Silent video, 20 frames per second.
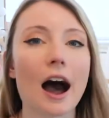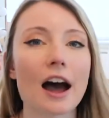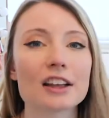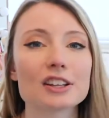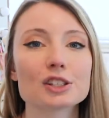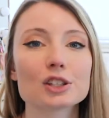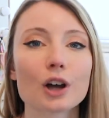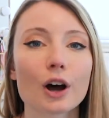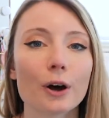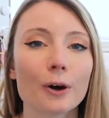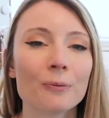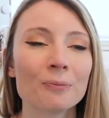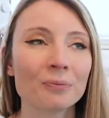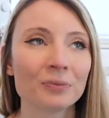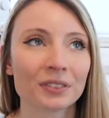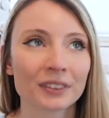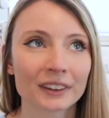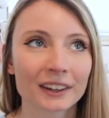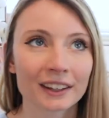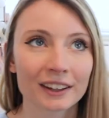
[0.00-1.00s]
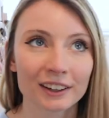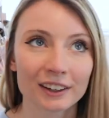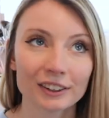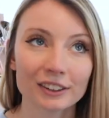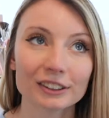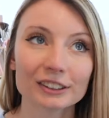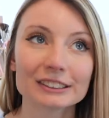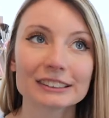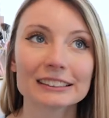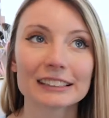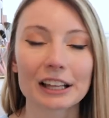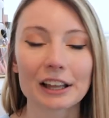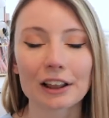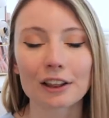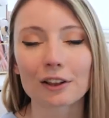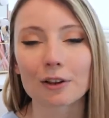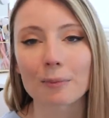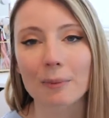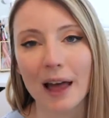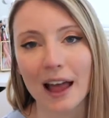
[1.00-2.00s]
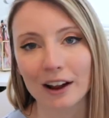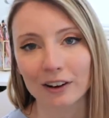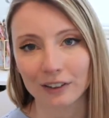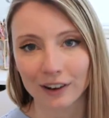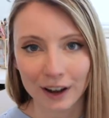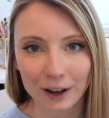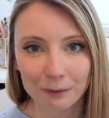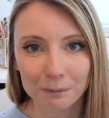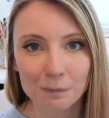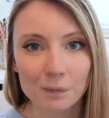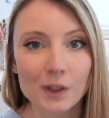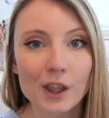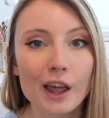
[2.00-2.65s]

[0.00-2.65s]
So here's a little background.